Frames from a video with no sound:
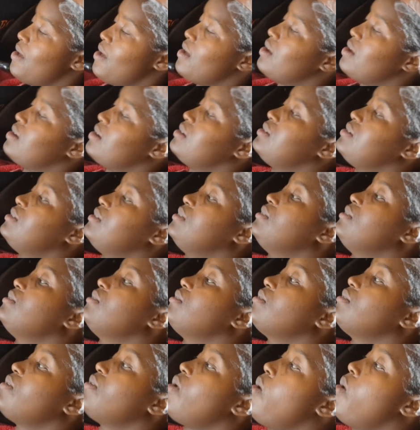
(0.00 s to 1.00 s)
yo,
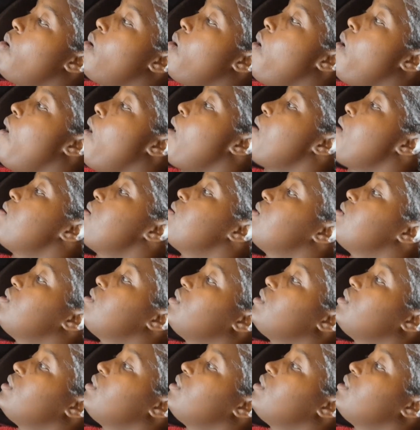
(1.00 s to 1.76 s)
I didn't even eat.